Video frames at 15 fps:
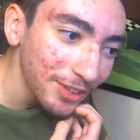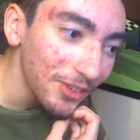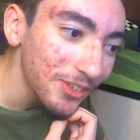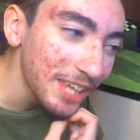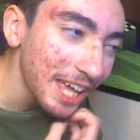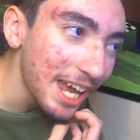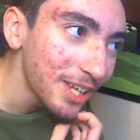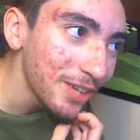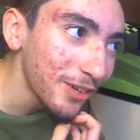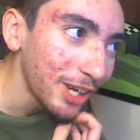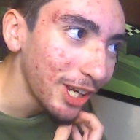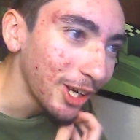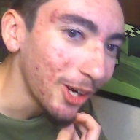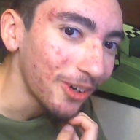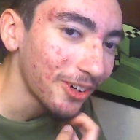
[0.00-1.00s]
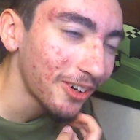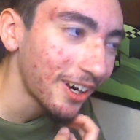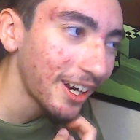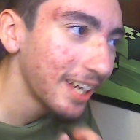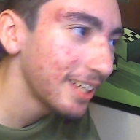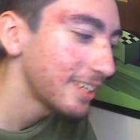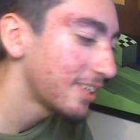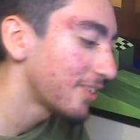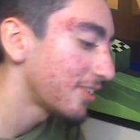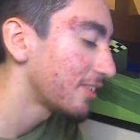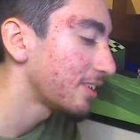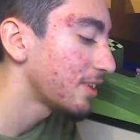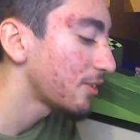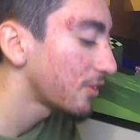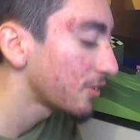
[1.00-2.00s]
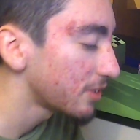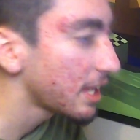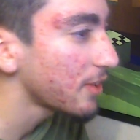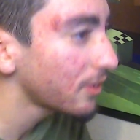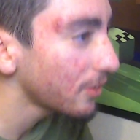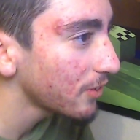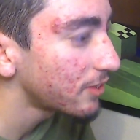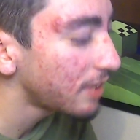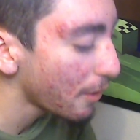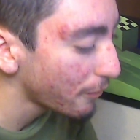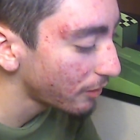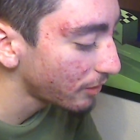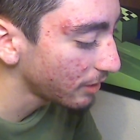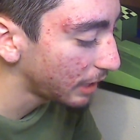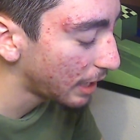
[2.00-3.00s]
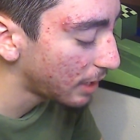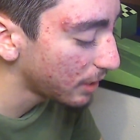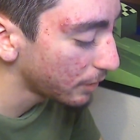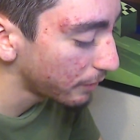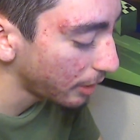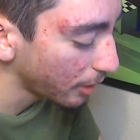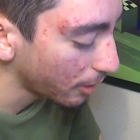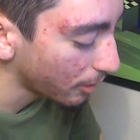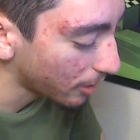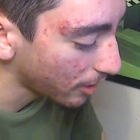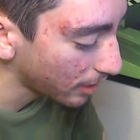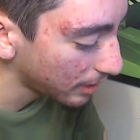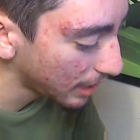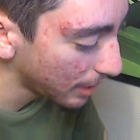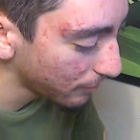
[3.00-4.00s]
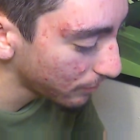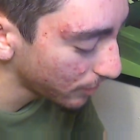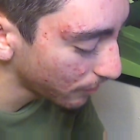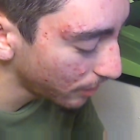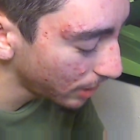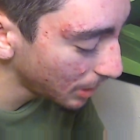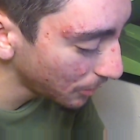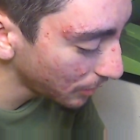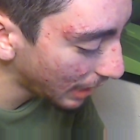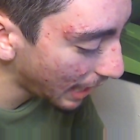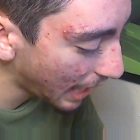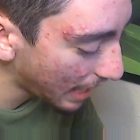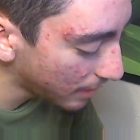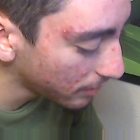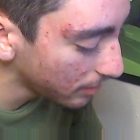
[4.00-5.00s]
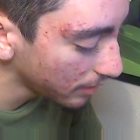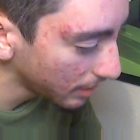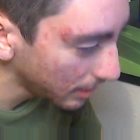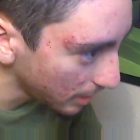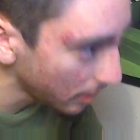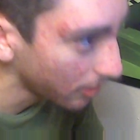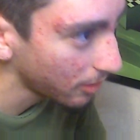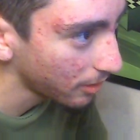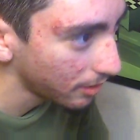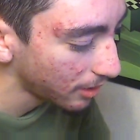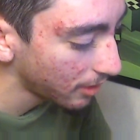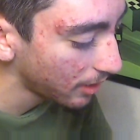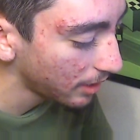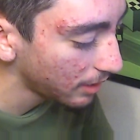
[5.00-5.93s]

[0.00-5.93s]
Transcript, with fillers: is the end of the video, right? This is this is this is definitely the end of the video. All right, the, the video is gonna end here. All right,